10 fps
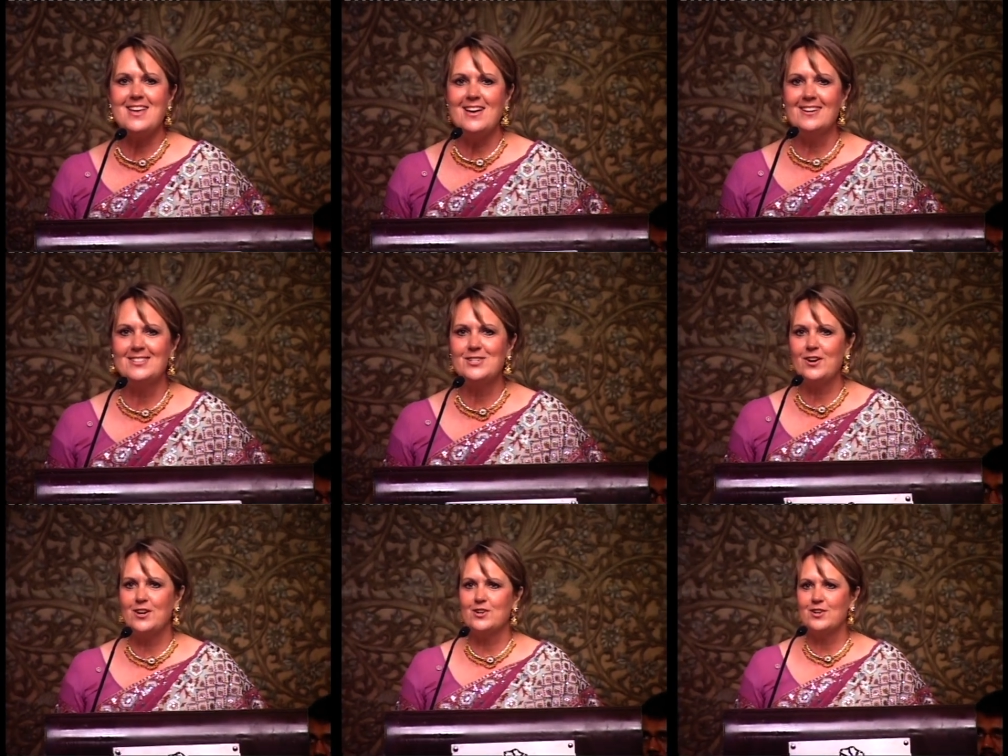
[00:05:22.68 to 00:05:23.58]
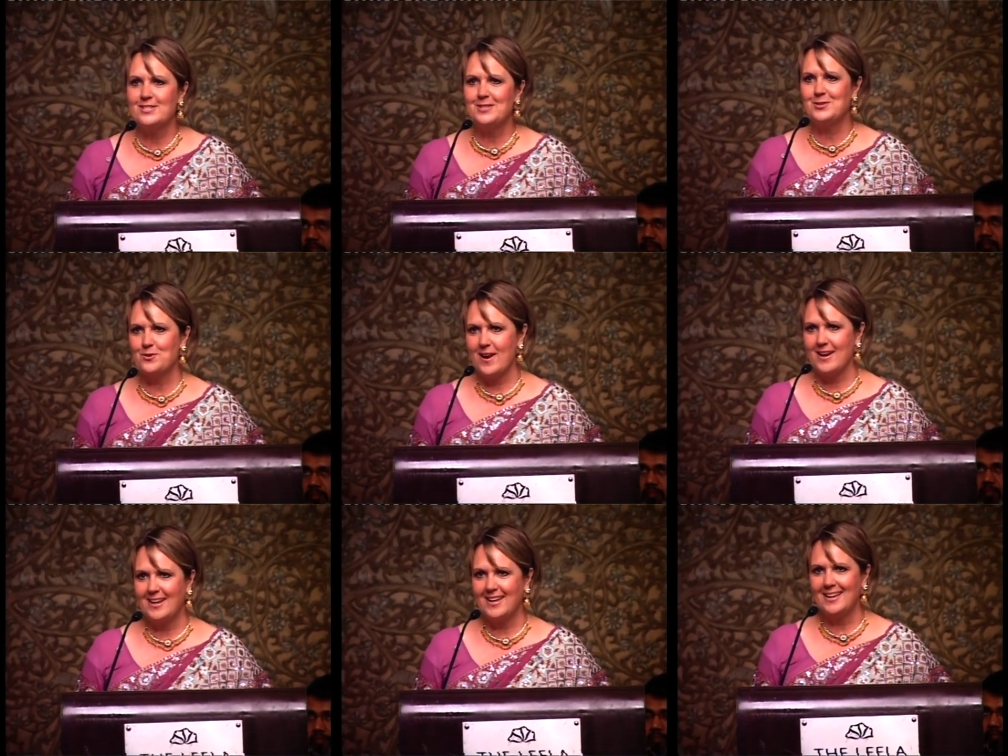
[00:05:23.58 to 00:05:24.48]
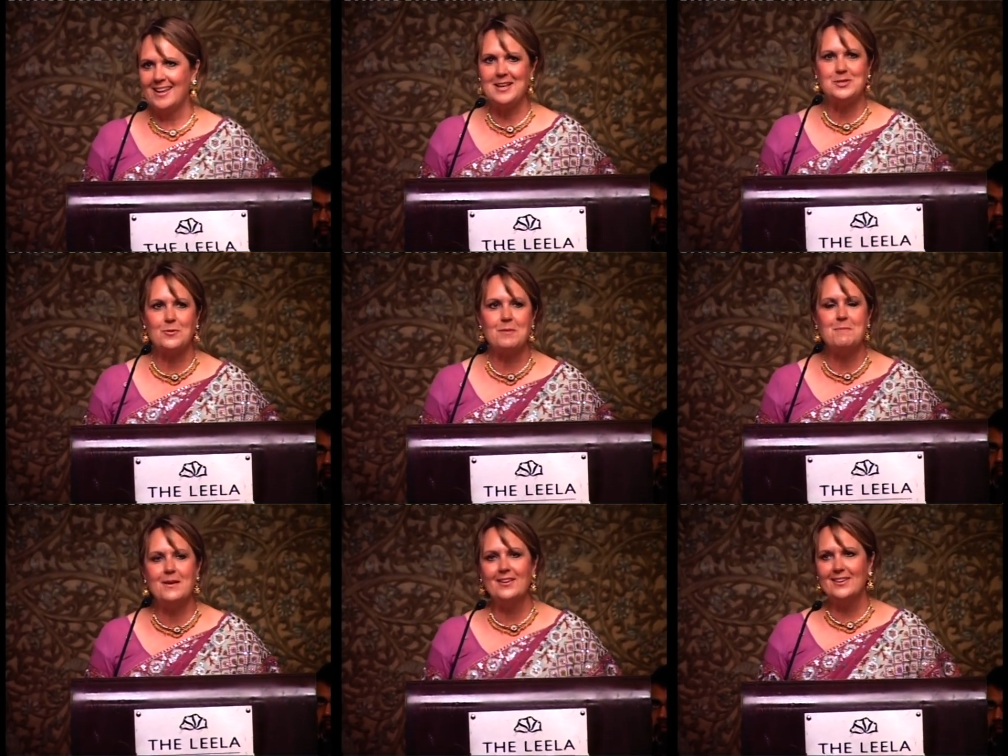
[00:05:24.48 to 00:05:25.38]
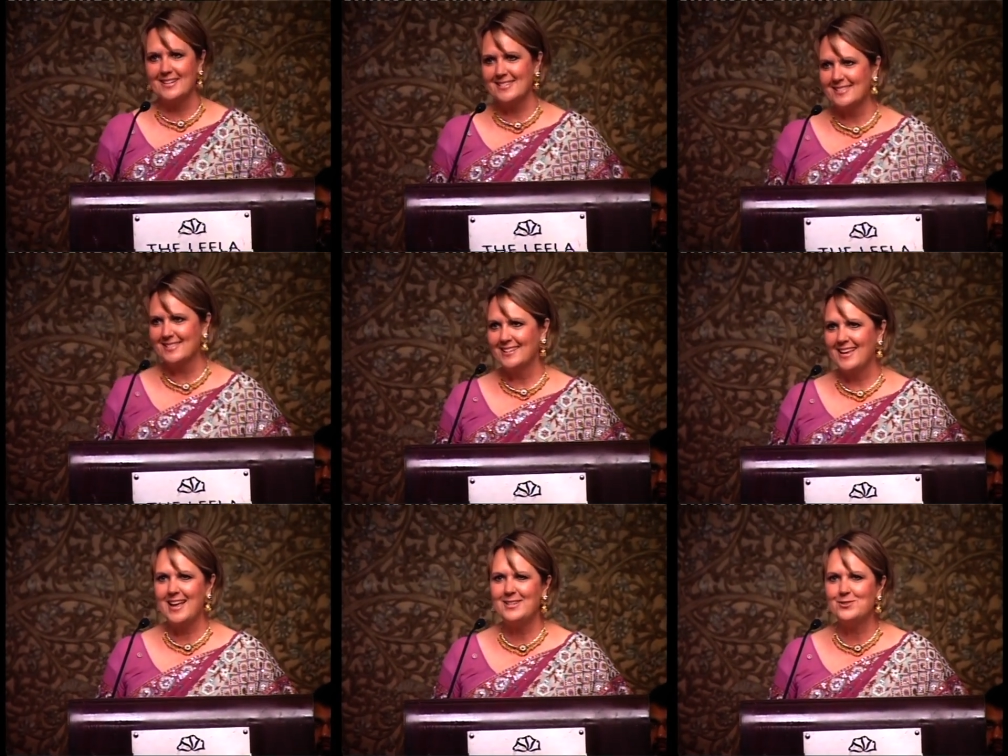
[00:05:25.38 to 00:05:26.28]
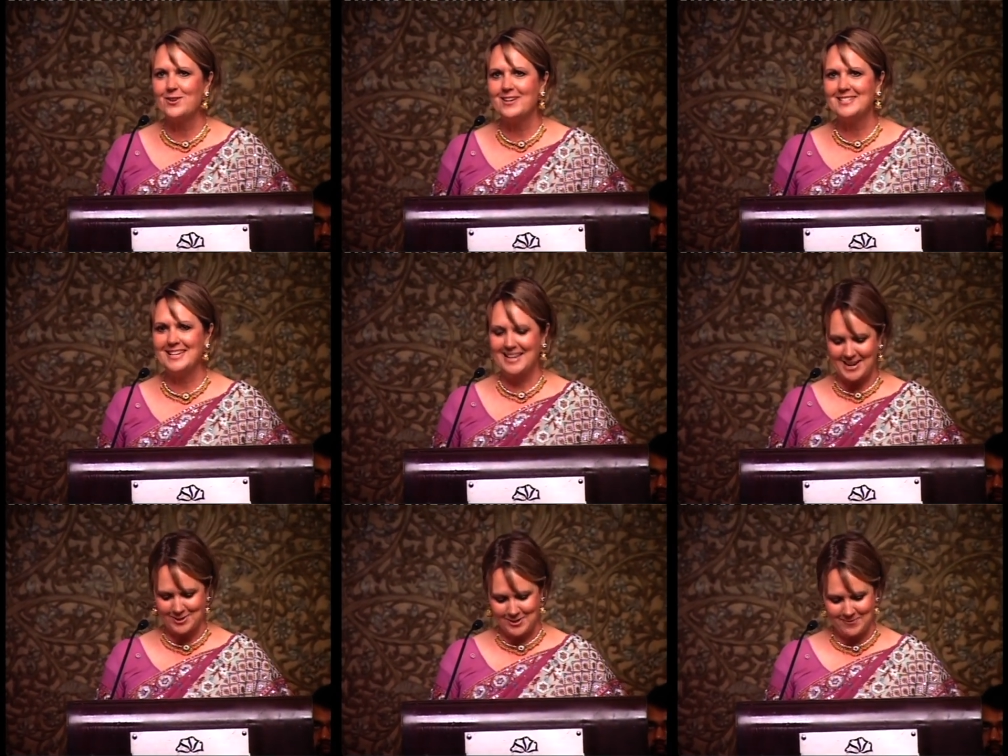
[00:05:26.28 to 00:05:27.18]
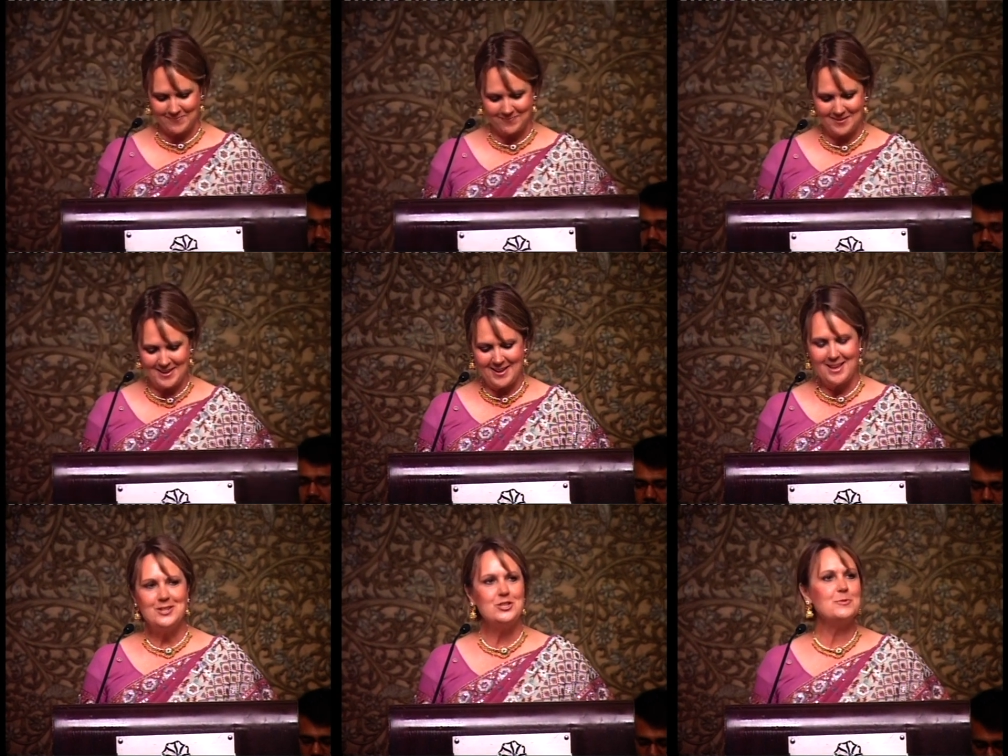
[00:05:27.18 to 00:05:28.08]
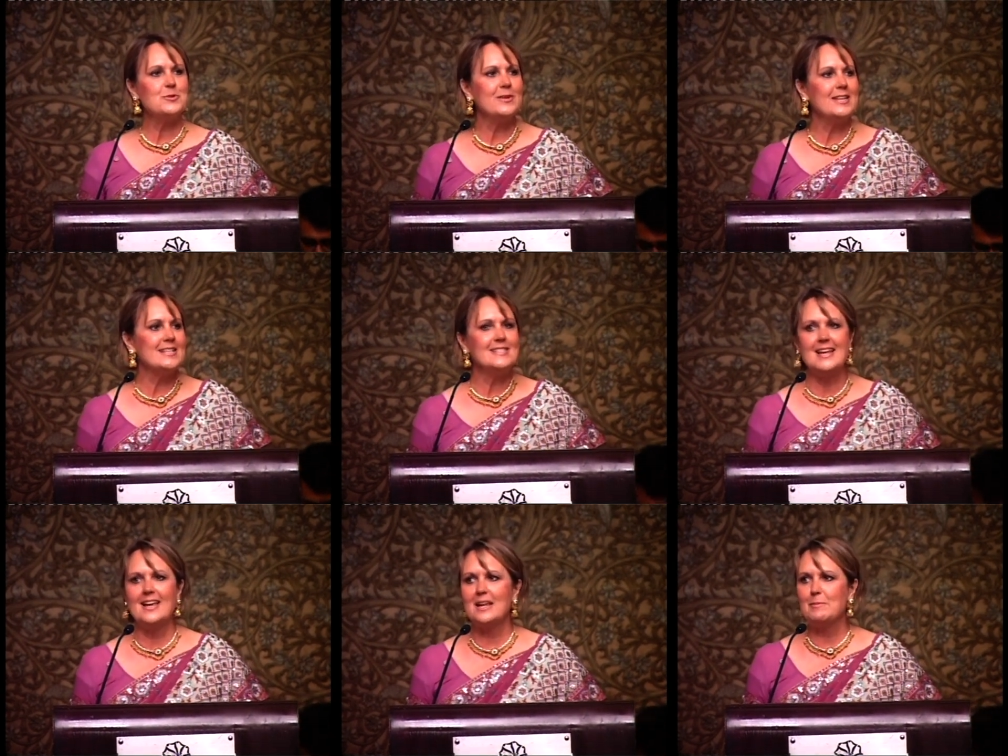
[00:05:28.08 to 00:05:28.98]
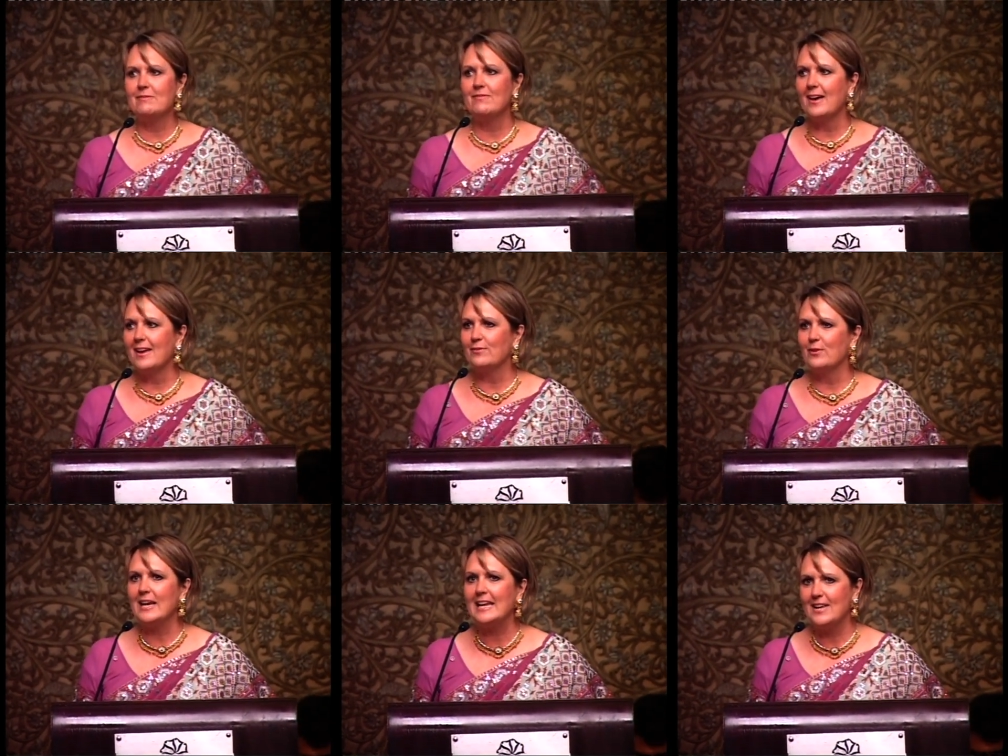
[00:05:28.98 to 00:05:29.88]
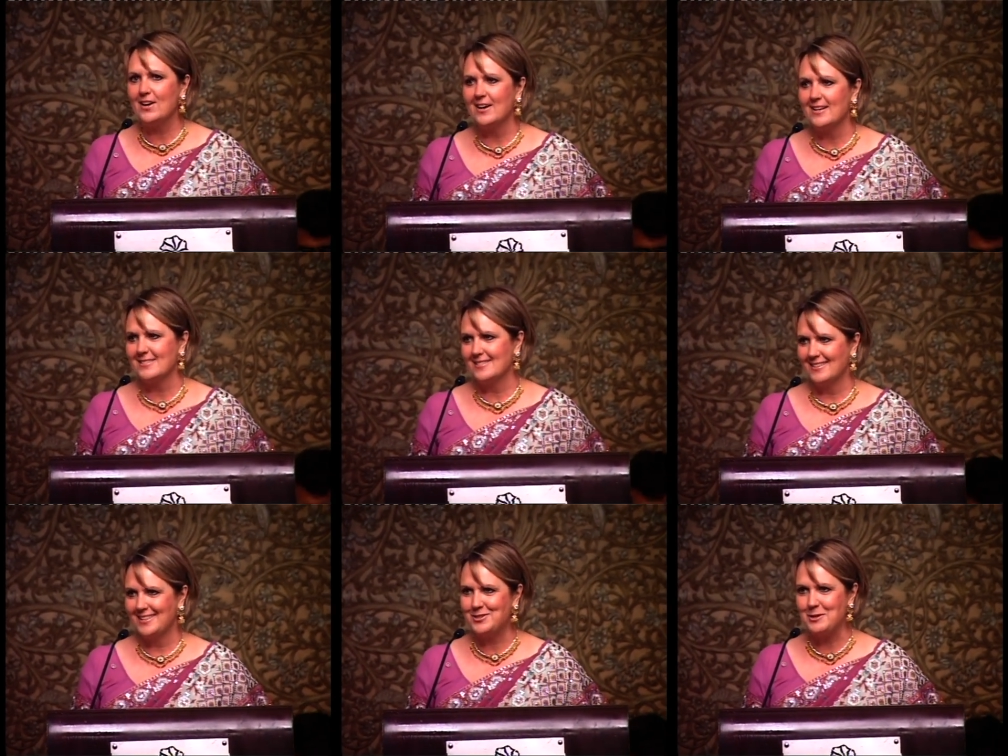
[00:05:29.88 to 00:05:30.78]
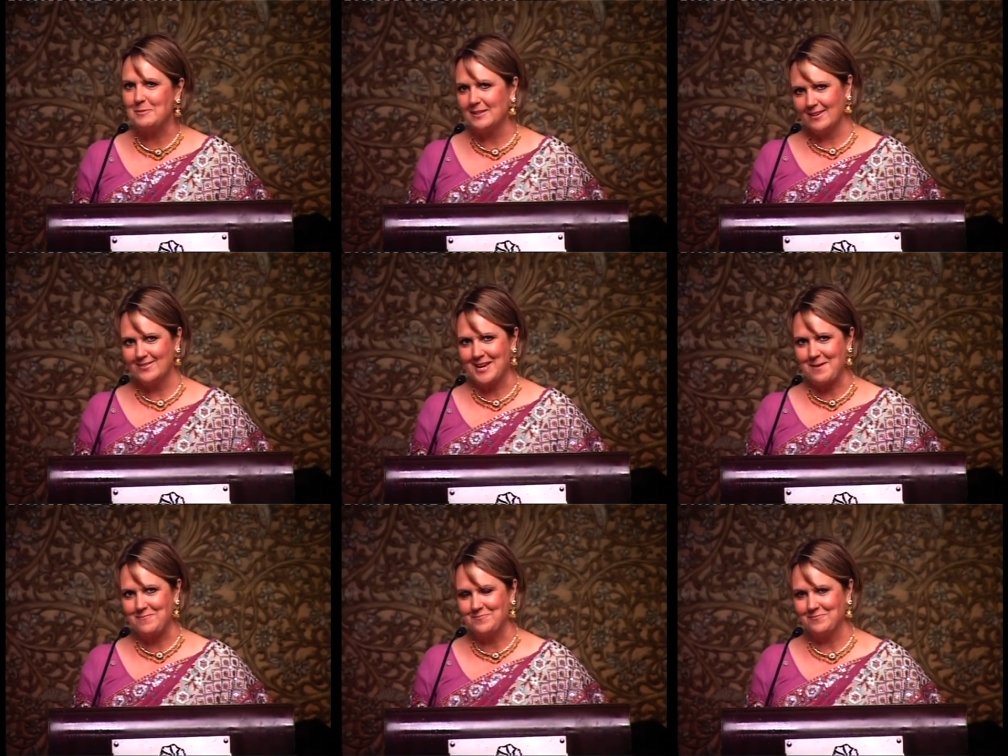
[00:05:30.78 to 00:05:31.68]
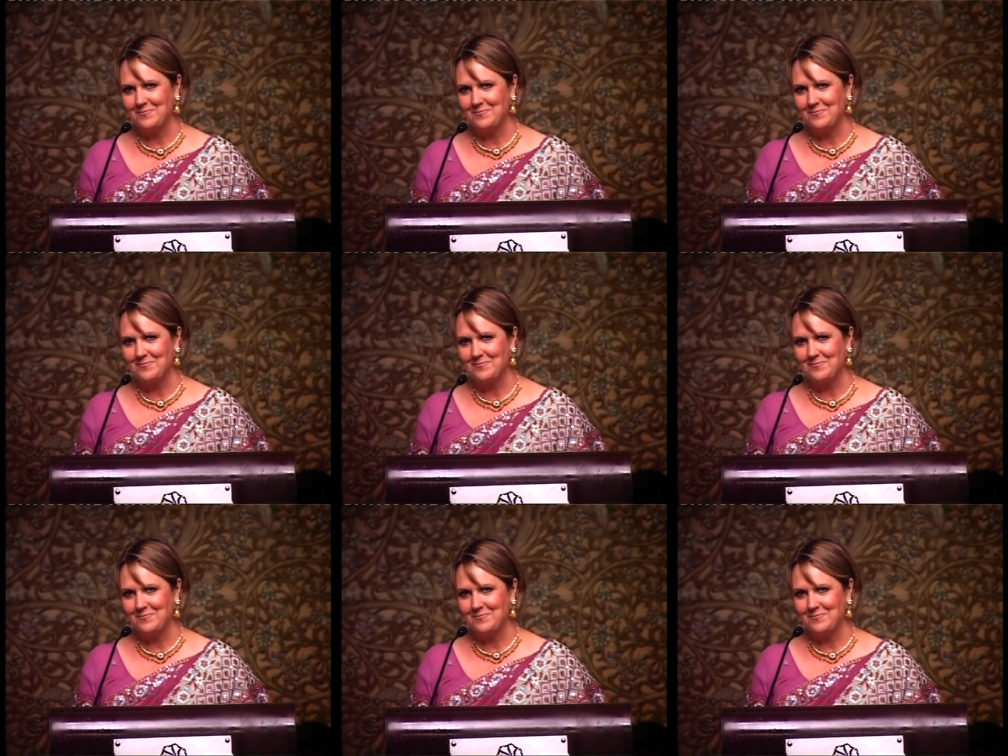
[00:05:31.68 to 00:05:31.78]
Young started nurses training as a rebellious, headstrong teenager. She was willing to stand up and fight for any cause that she believed in.